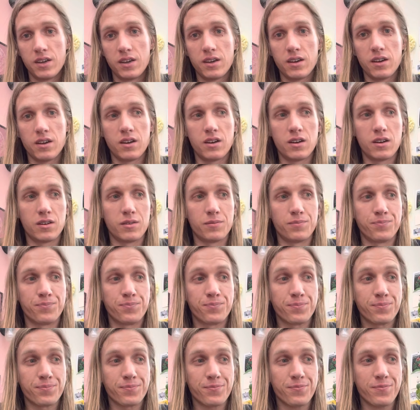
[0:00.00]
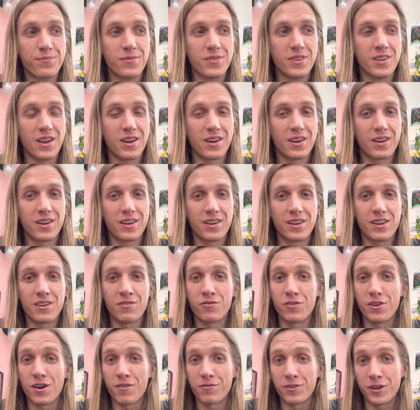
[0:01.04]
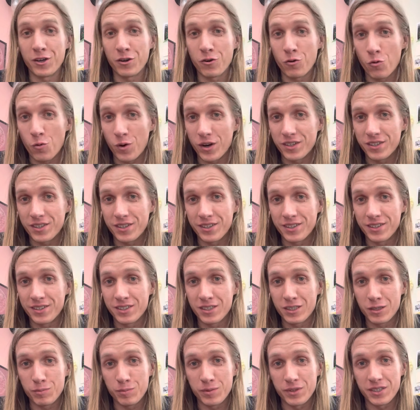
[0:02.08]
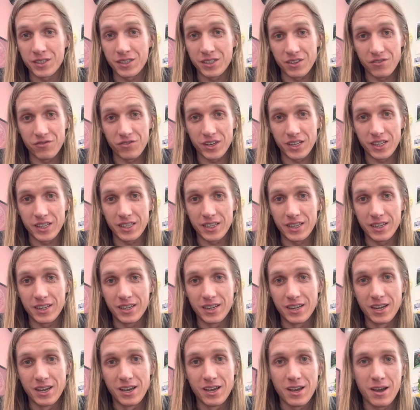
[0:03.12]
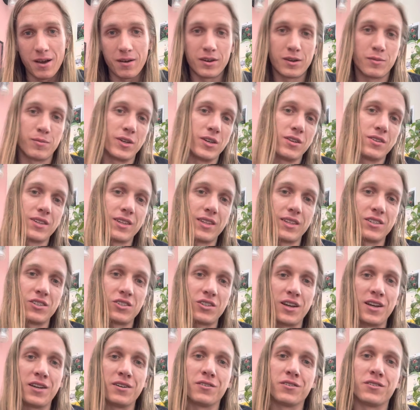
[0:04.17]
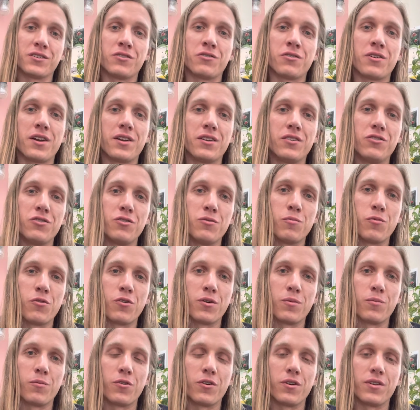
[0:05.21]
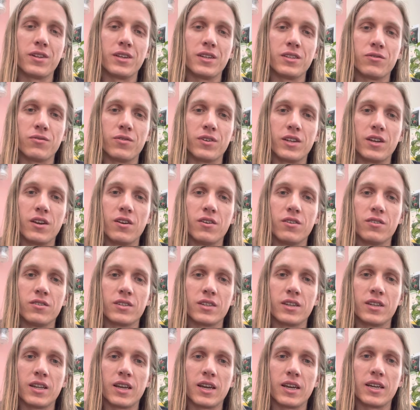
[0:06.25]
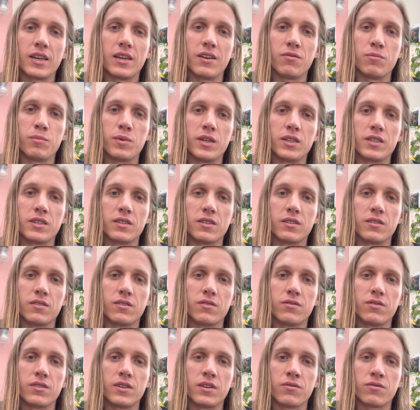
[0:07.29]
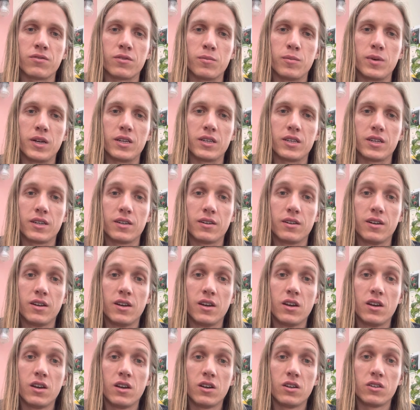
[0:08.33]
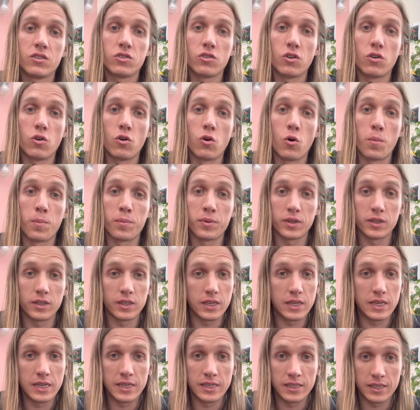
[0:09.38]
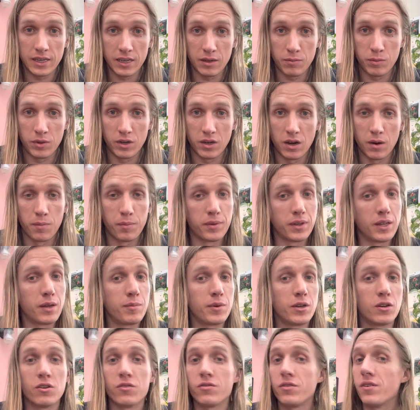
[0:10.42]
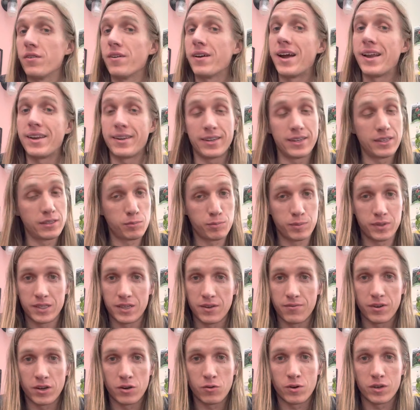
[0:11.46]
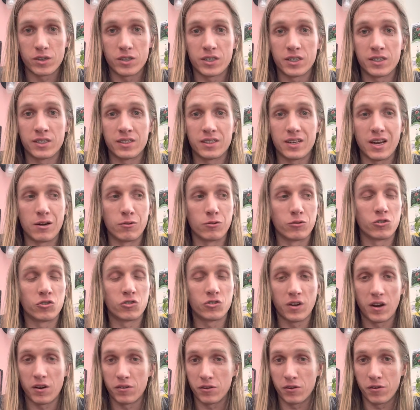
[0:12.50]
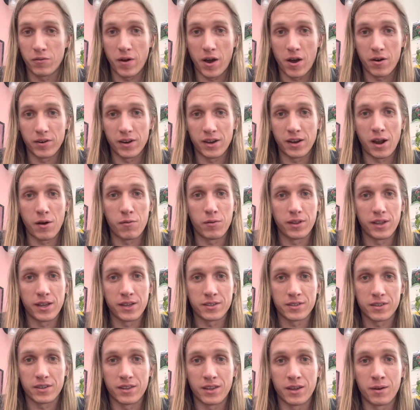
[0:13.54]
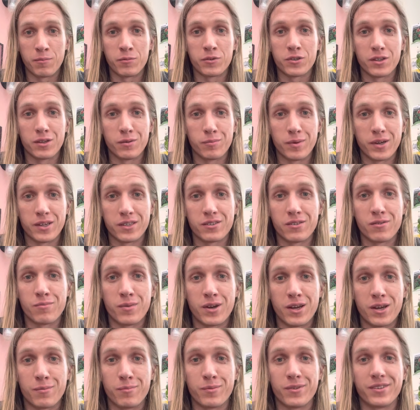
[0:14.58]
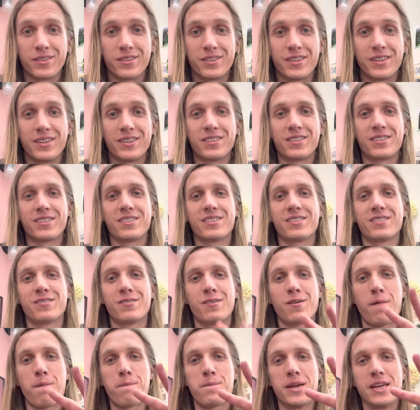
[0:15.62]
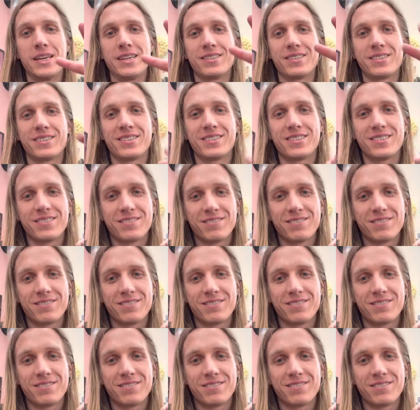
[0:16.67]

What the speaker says: If you have any questions specifically, I'm going to be using this channel to try to do more and more of these videos and give pieces of information. So please hit me up. Let me know if you have any specific questions. I will shout you out and I will answer them to the best of my abilities. Peace.